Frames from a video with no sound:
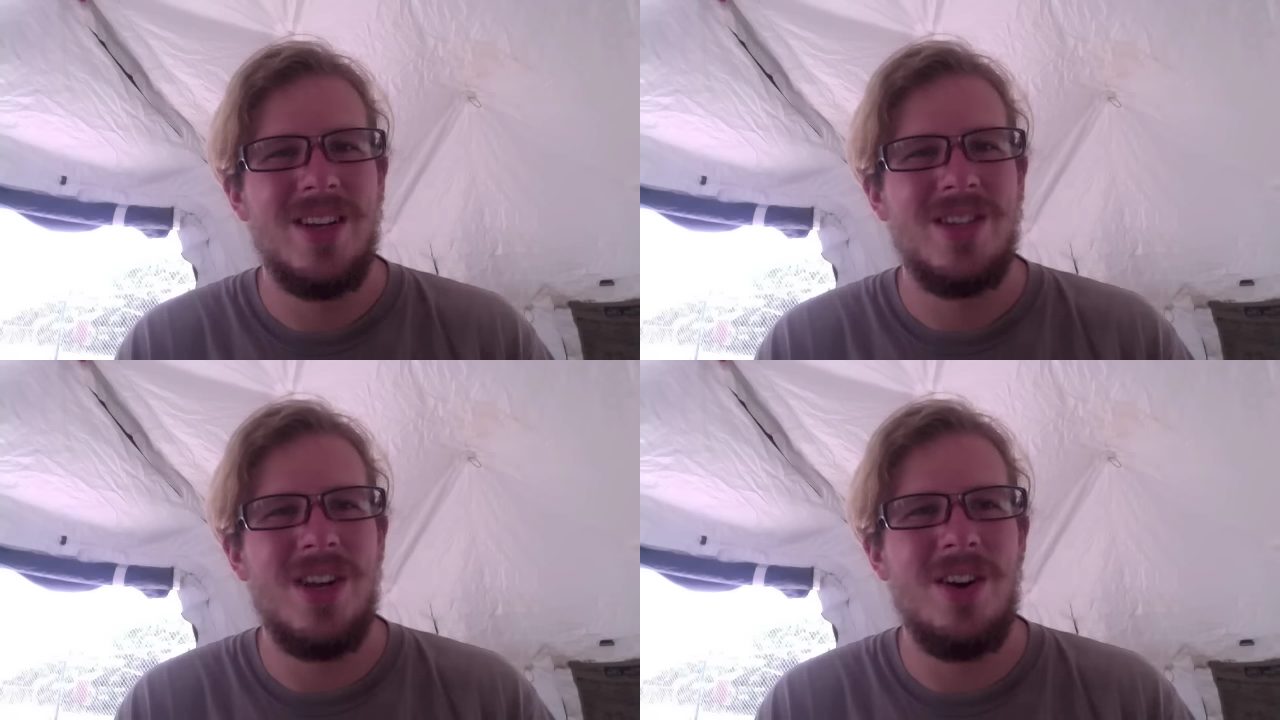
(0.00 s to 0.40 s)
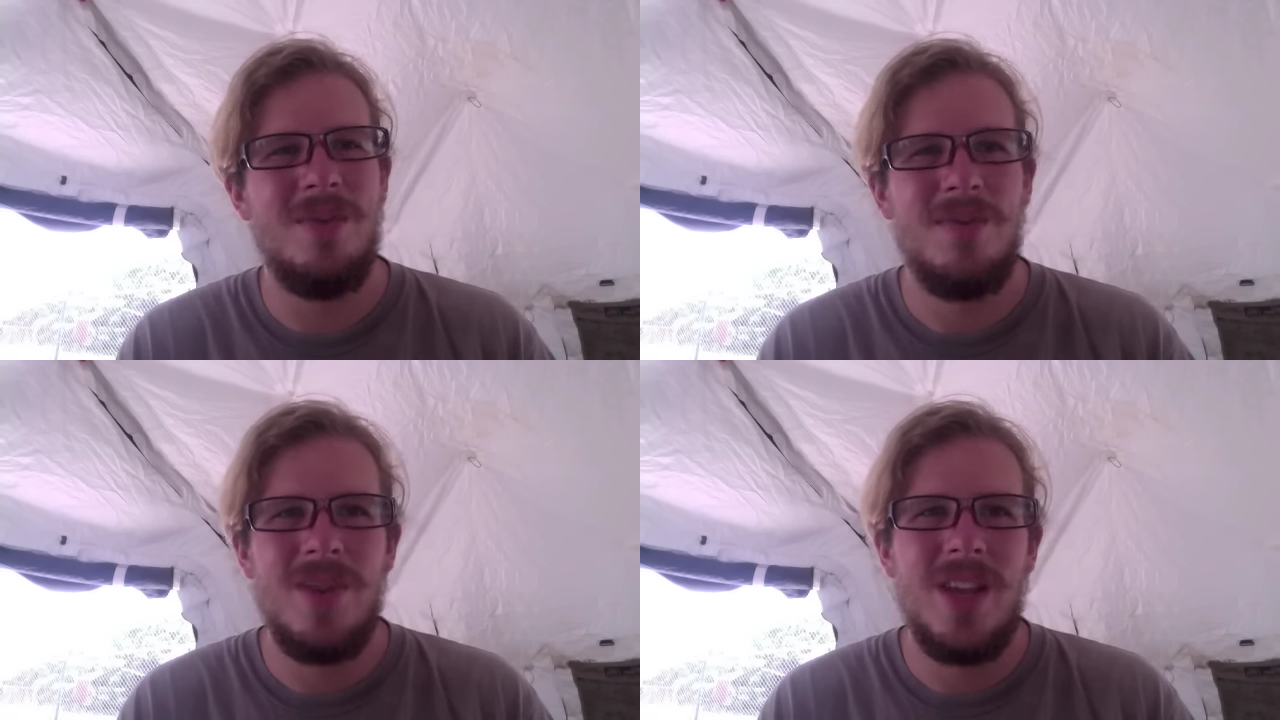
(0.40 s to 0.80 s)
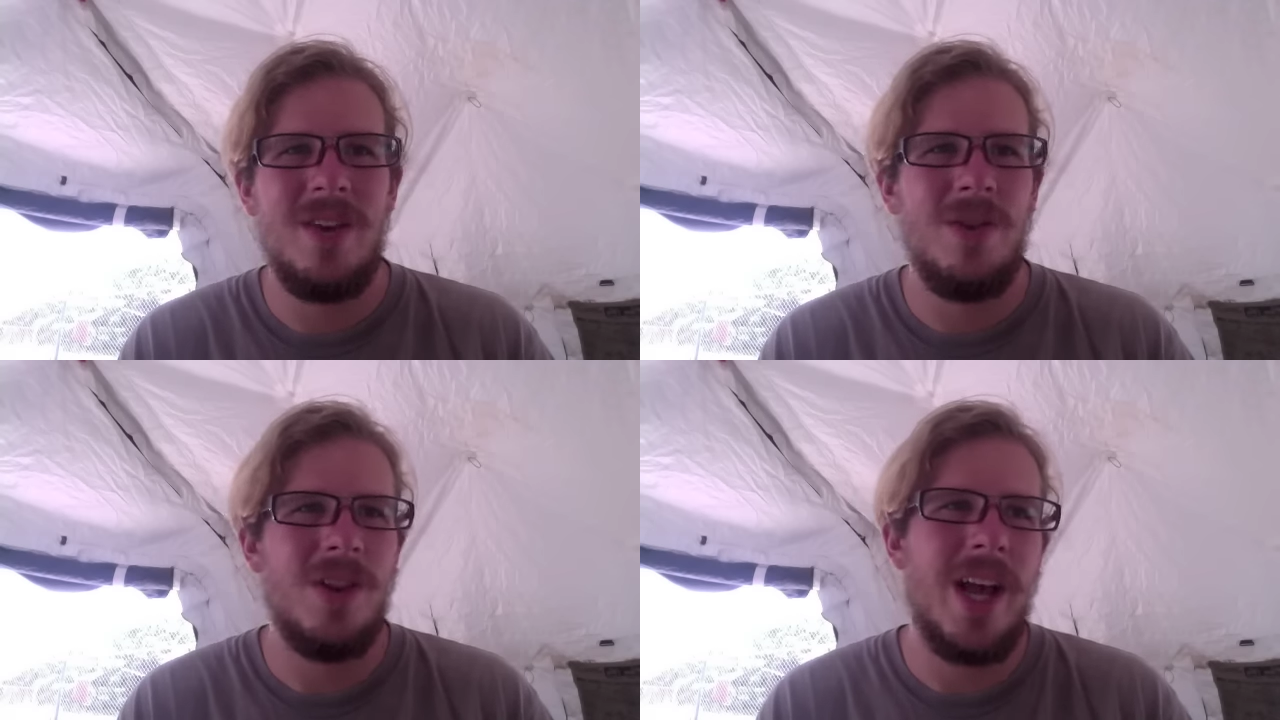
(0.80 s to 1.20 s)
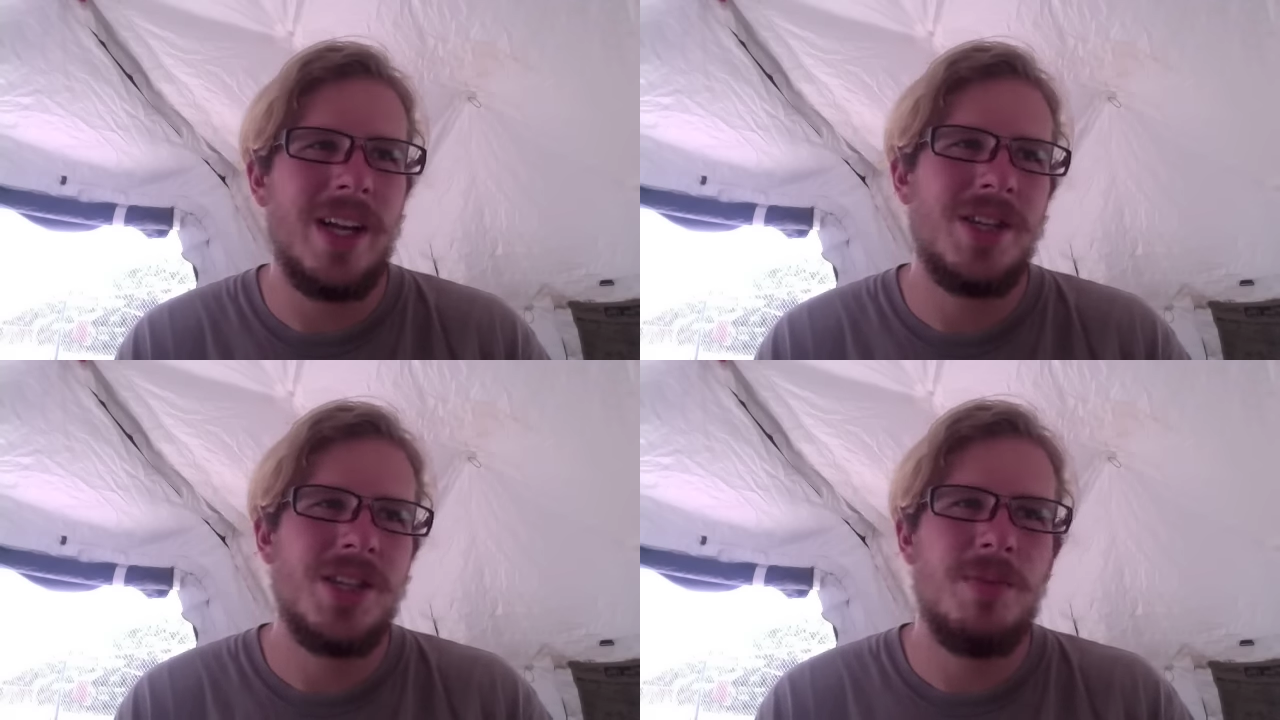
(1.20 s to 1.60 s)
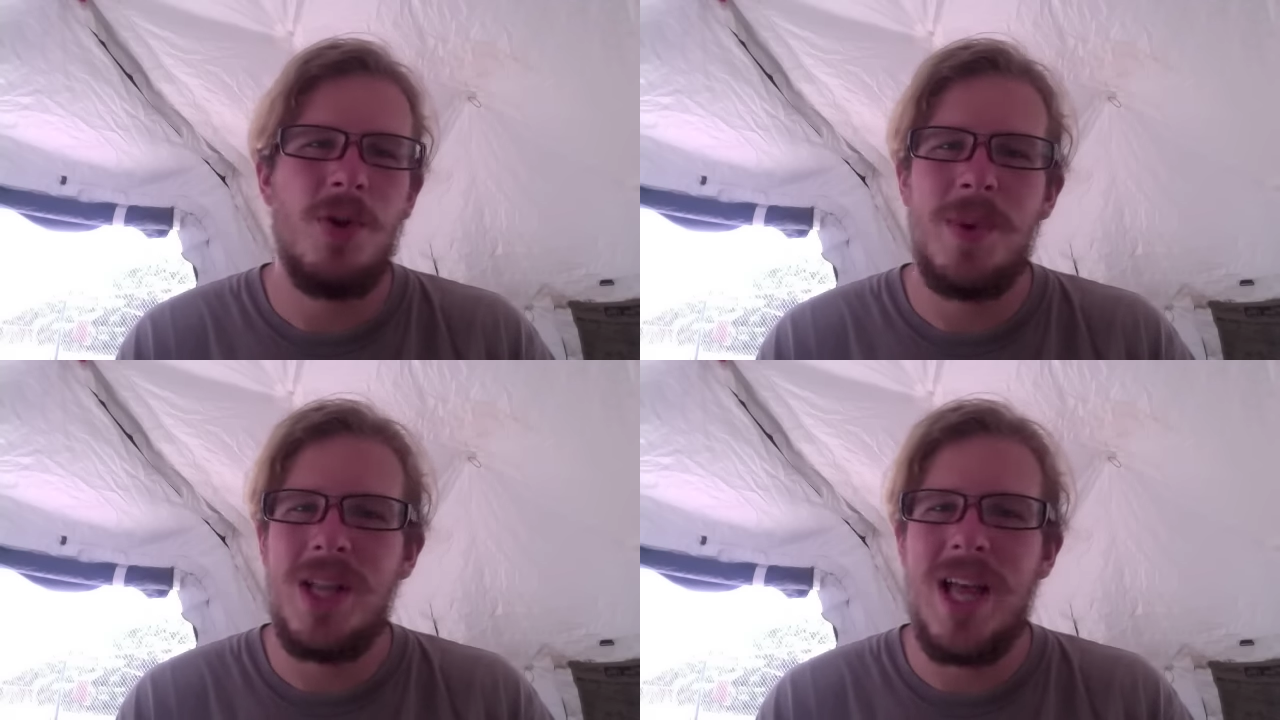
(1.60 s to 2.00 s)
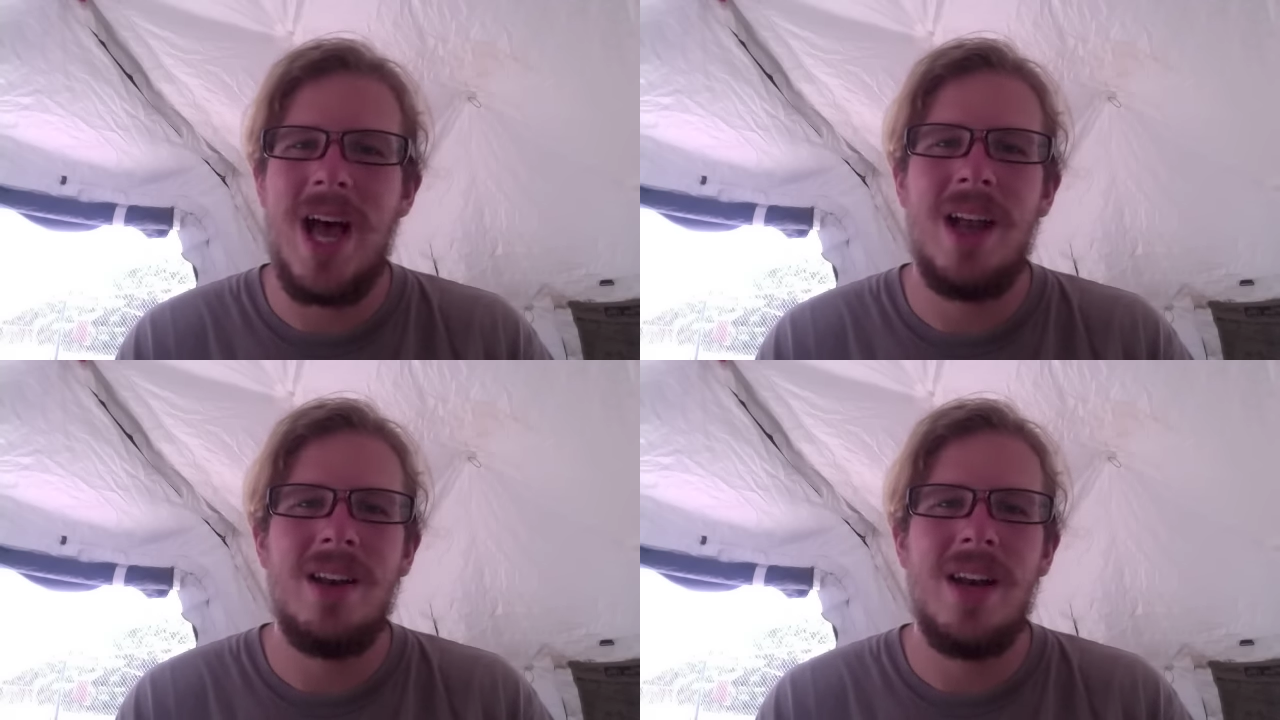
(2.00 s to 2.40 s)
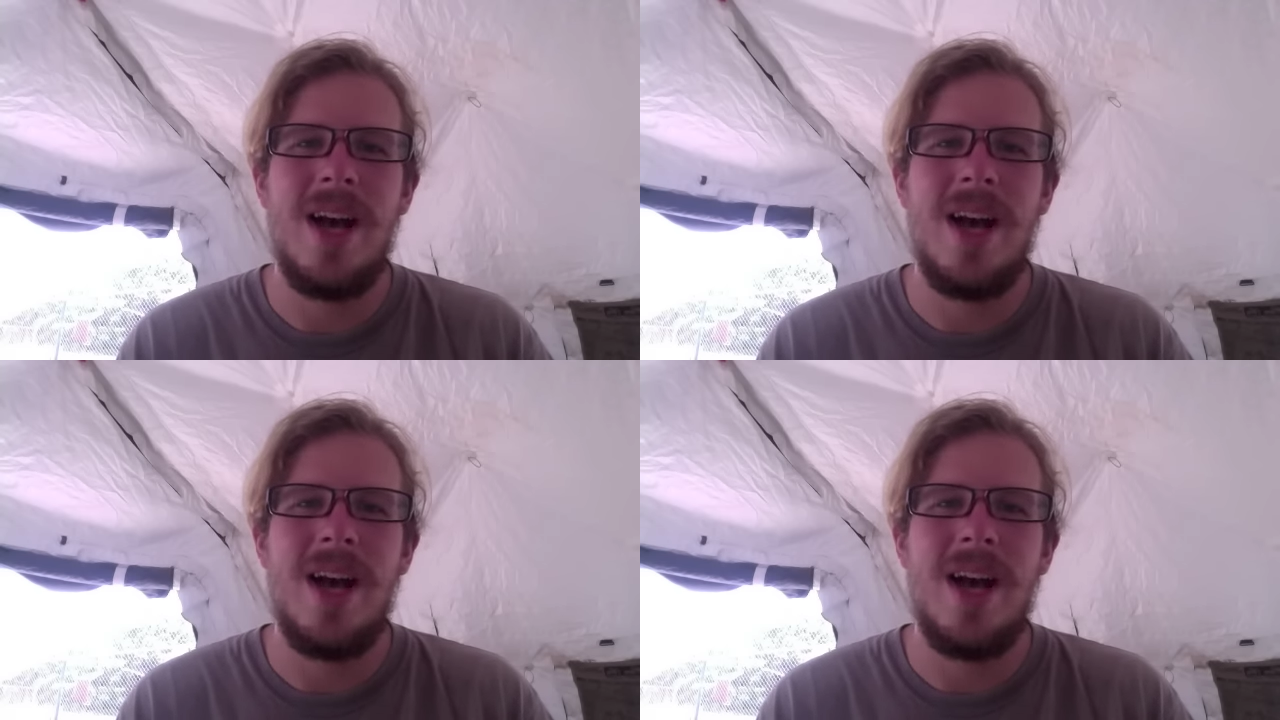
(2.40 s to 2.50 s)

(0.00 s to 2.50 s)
So if you'd like to support me in that,